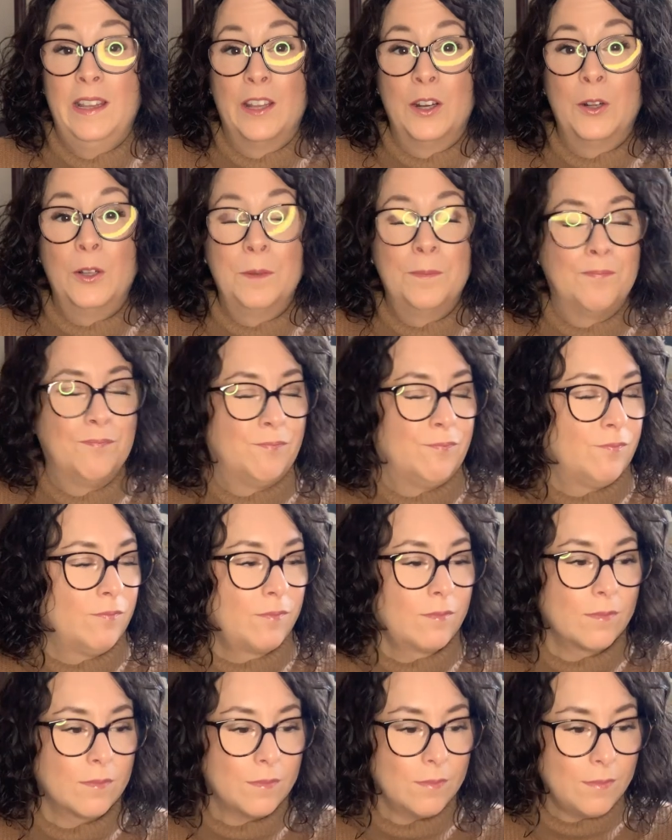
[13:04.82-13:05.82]
little.
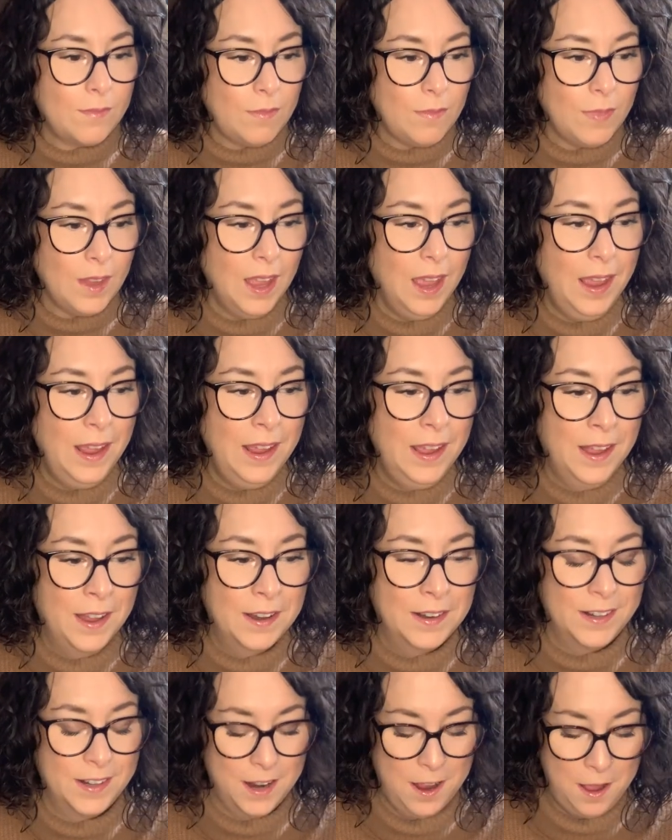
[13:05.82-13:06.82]

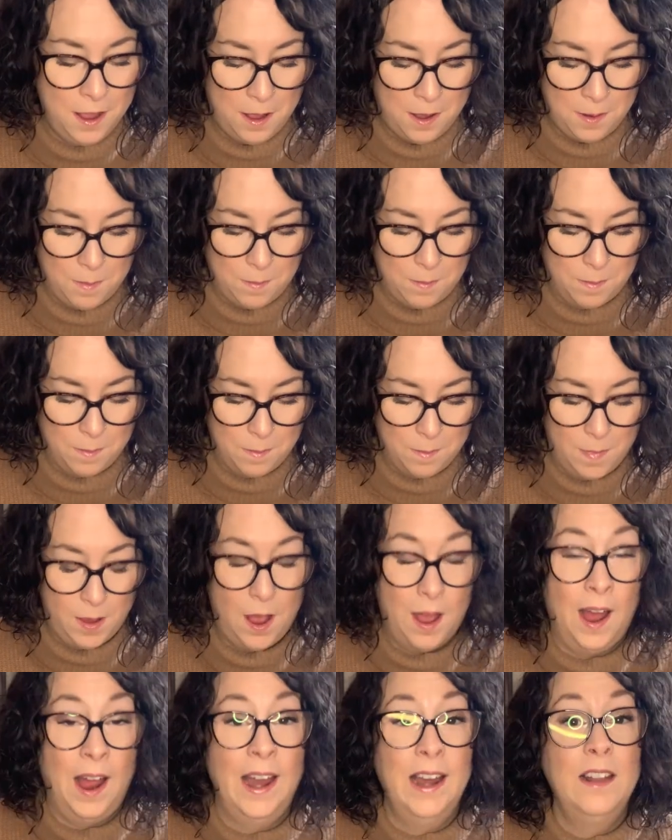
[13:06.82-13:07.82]
And
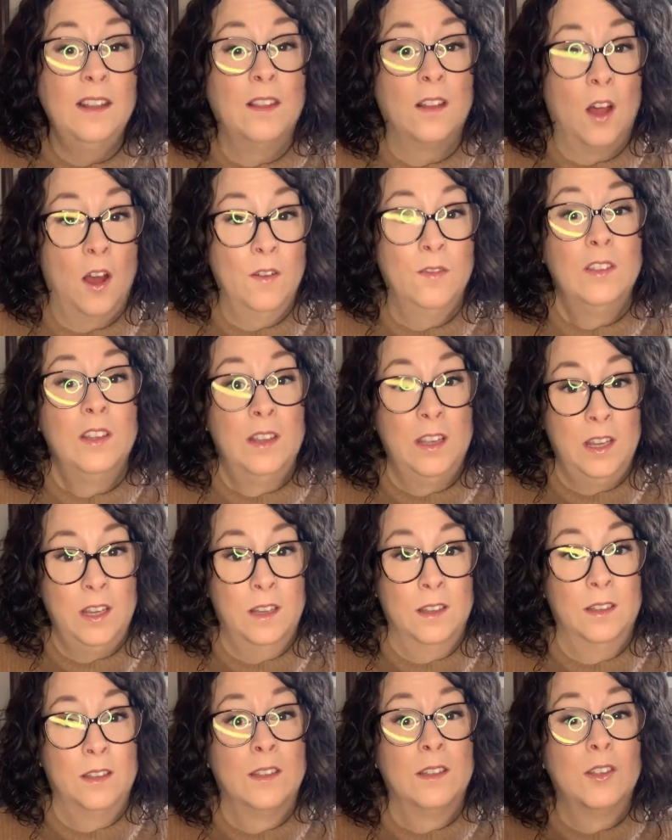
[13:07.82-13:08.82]
I loved
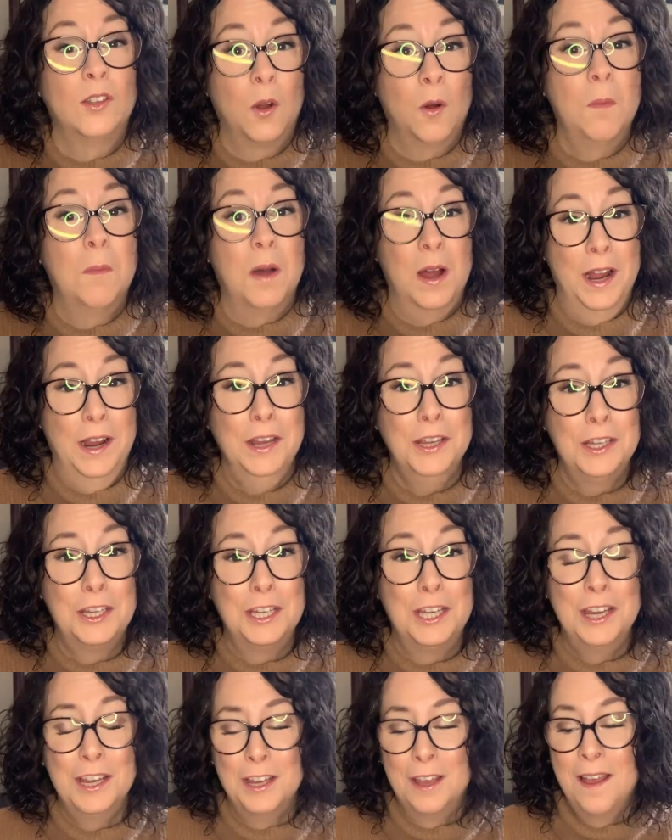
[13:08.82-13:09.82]
these so
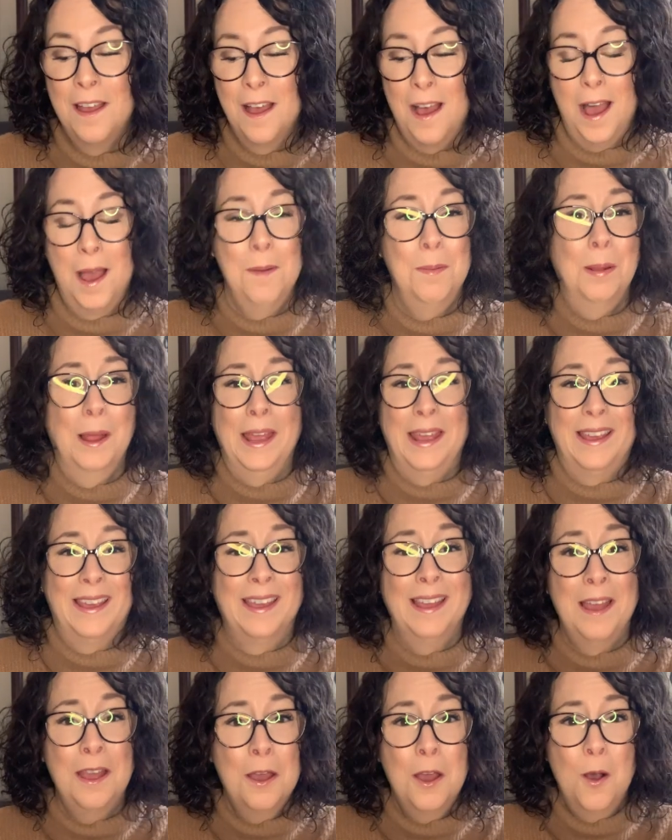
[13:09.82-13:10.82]
much. I'm like,
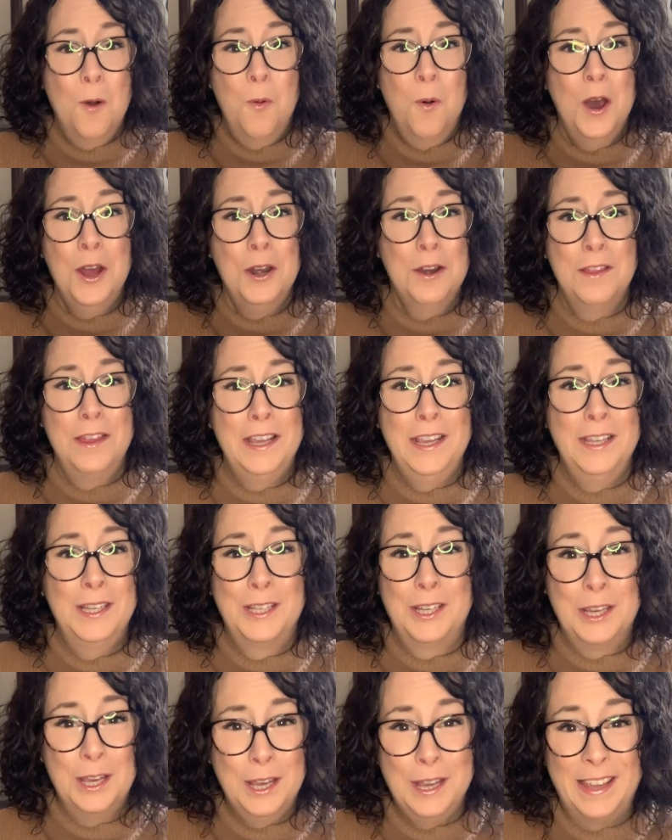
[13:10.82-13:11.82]
what are these
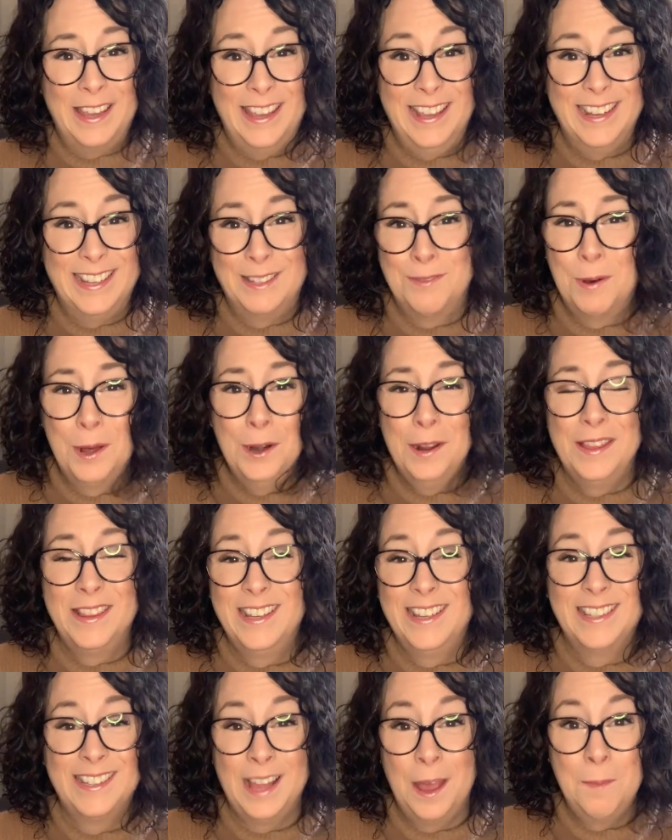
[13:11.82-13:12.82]
cookies? What are
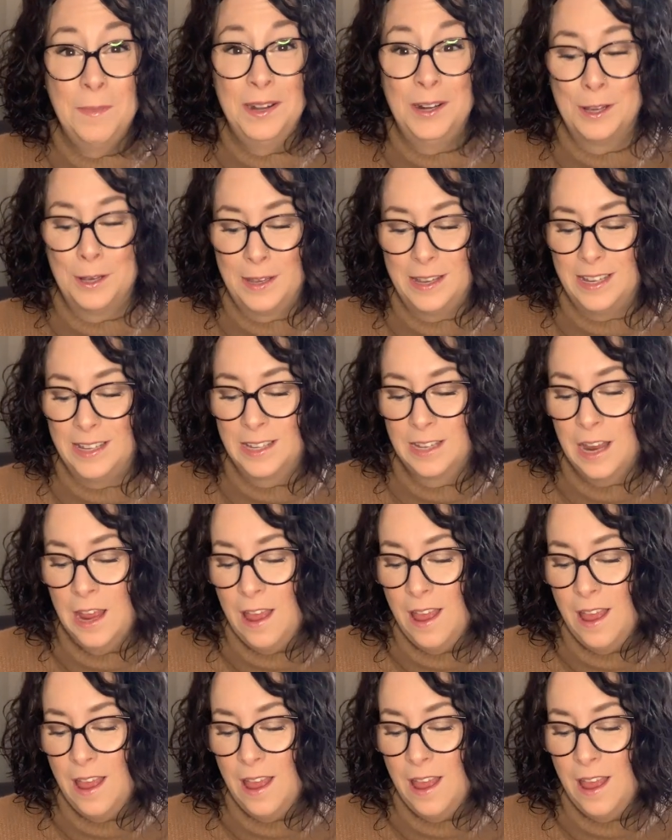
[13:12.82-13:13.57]
these lemon cookies?